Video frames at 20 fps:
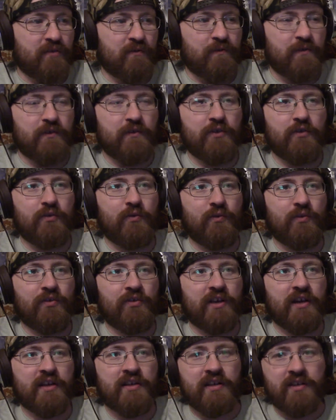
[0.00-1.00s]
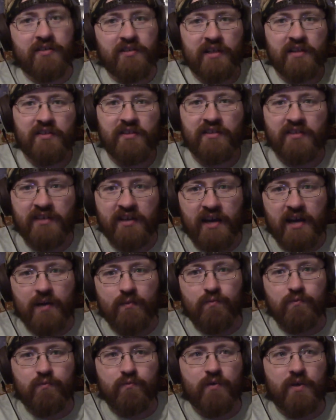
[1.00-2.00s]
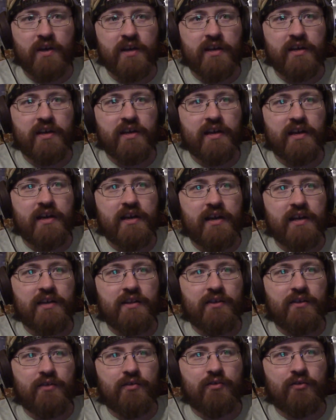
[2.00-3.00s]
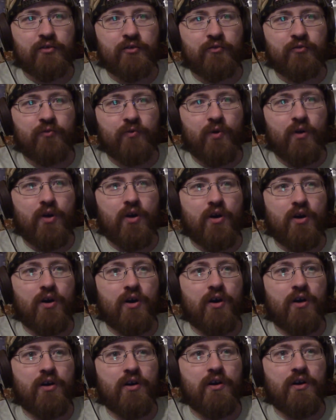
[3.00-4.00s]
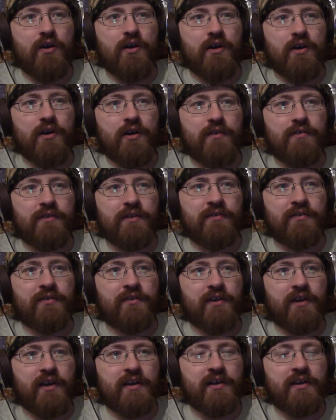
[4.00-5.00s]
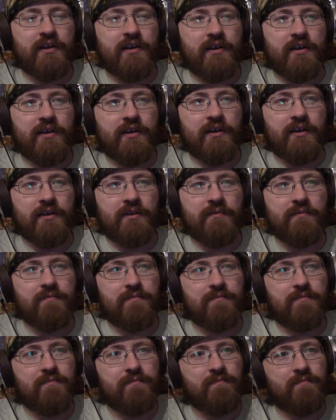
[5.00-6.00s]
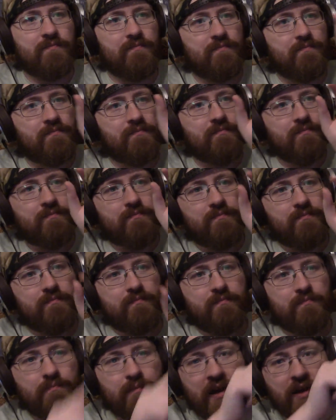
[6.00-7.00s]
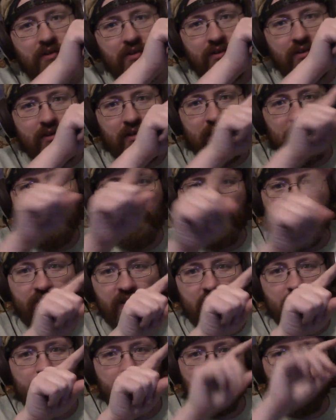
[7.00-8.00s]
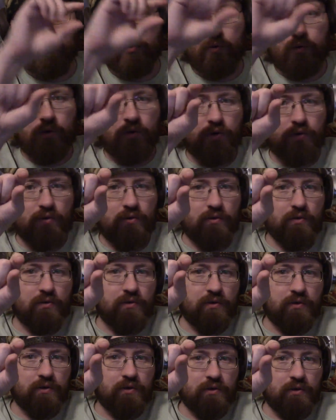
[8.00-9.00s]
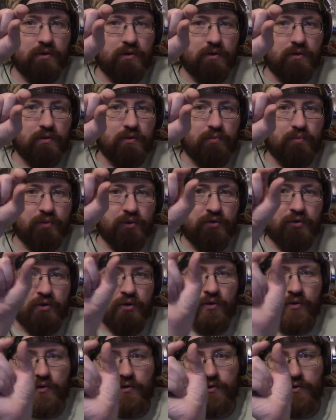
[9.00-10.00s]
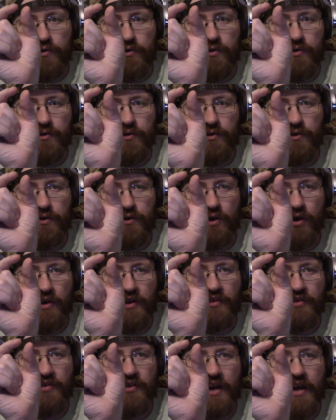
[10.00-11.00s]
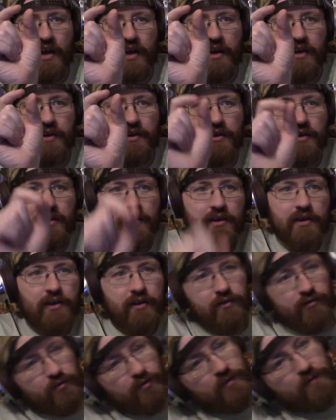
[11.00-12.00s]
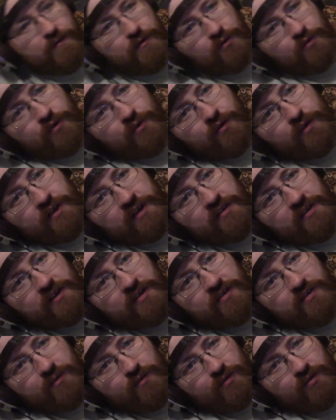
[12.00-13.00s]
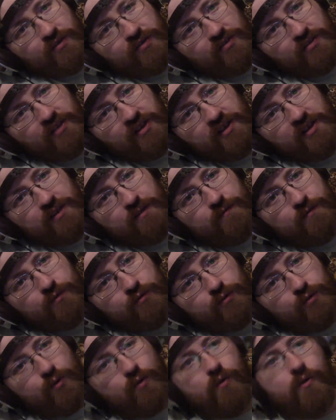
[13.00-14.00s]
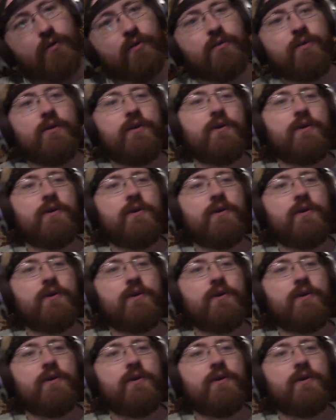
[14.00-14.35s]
and 52 seconds at the top right there's a straw that's like uh, imagine the letter Z for Zorro but turned on its side so if you turn like this there's the Z for Zorro